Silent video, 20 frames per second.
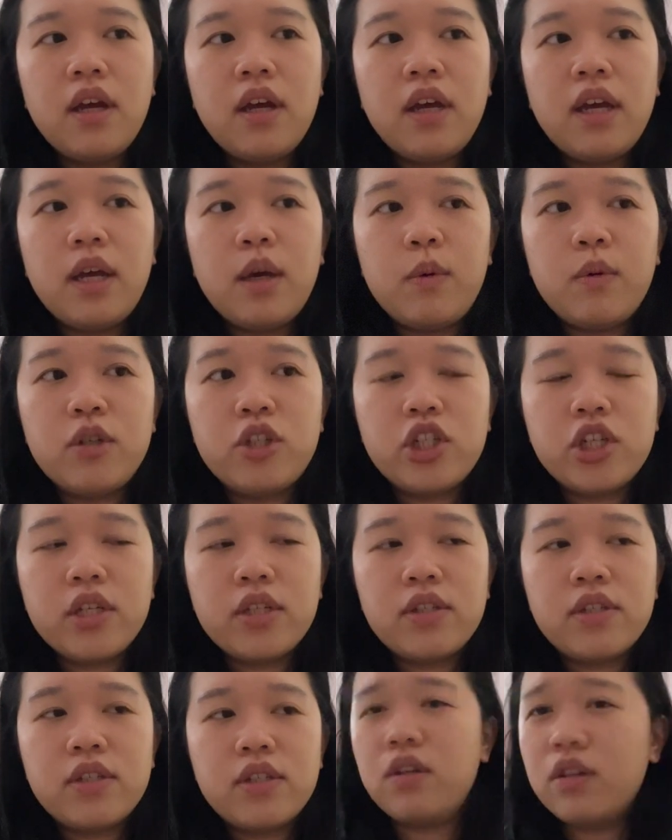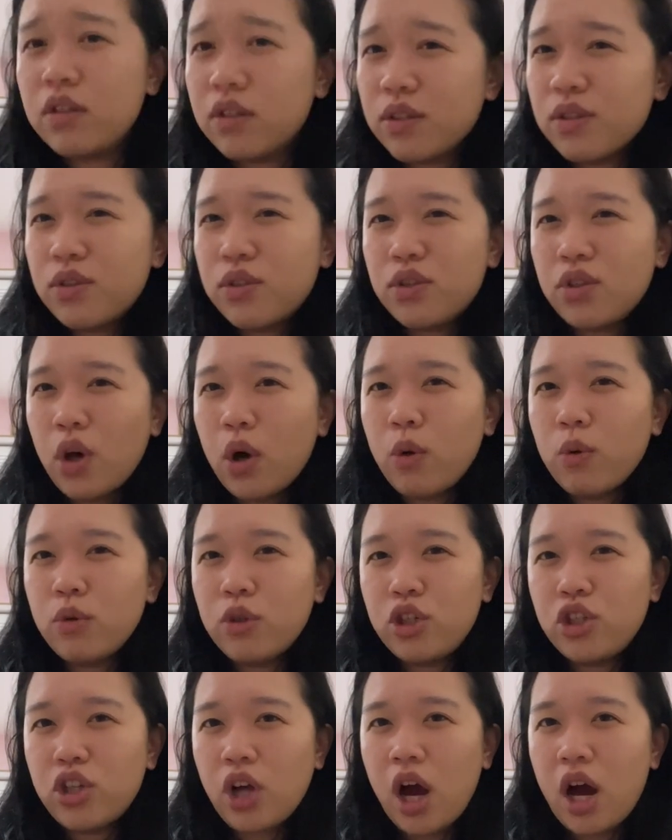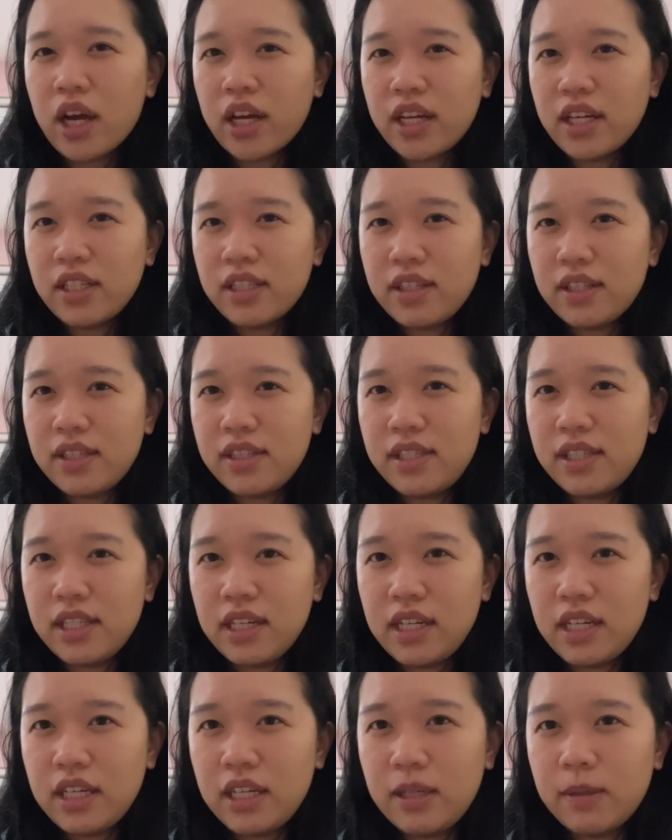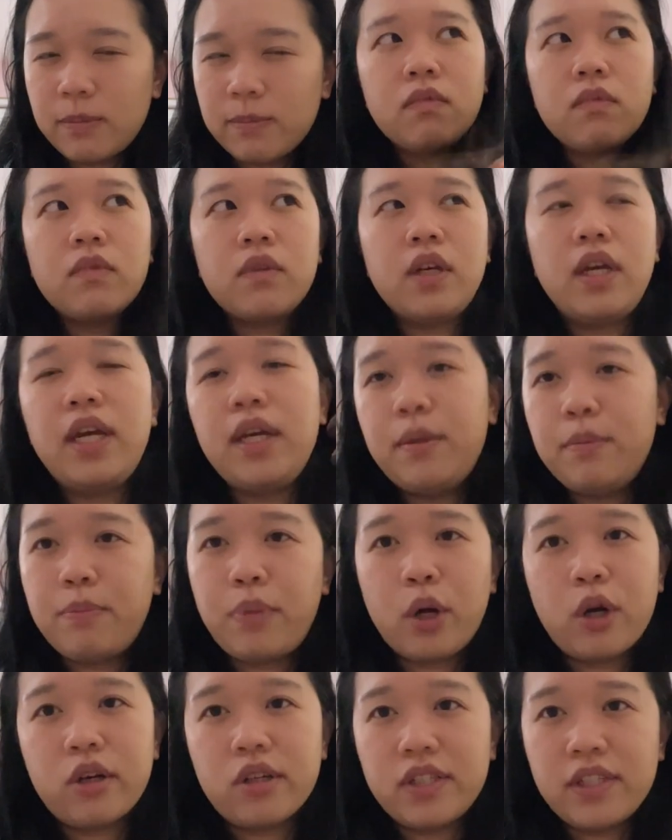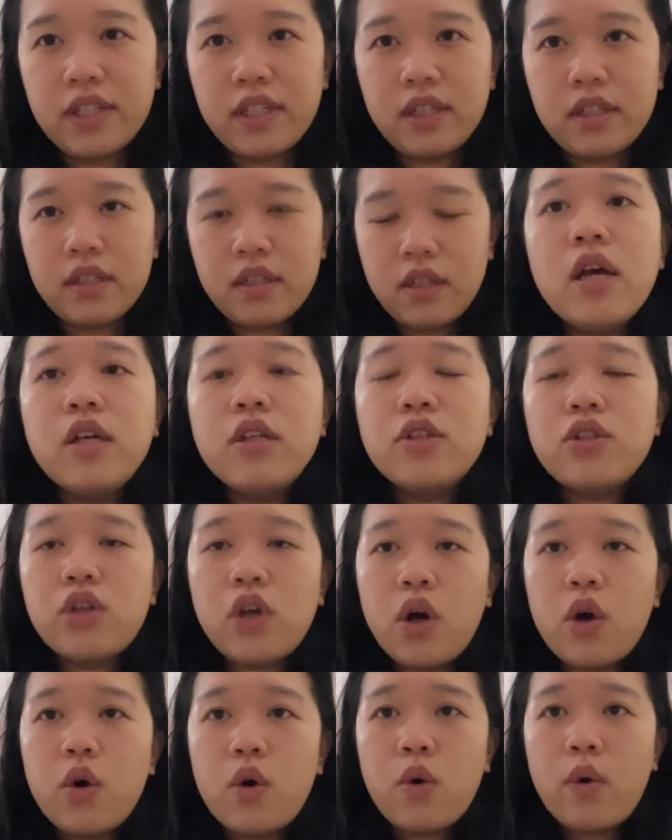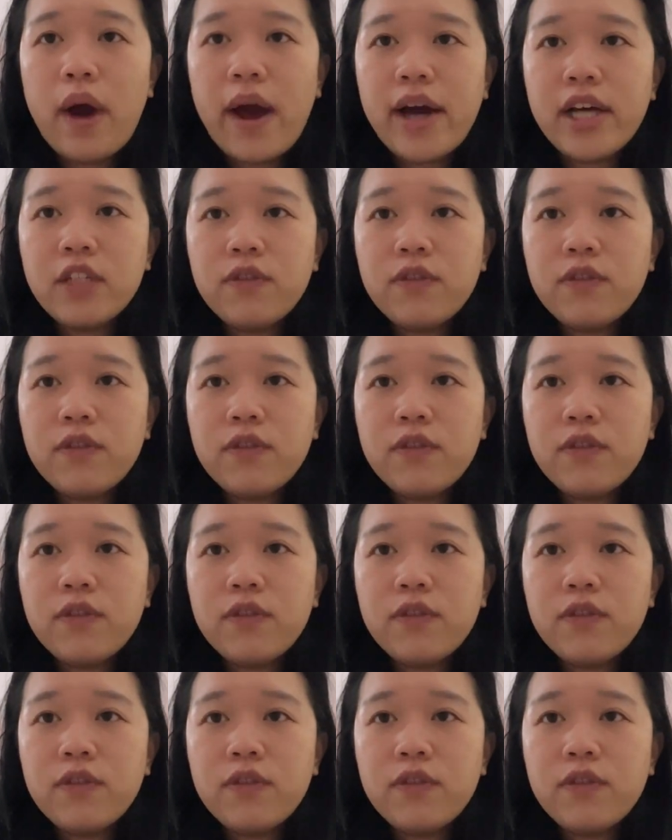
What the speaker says: it was just so shocking to see in person. So as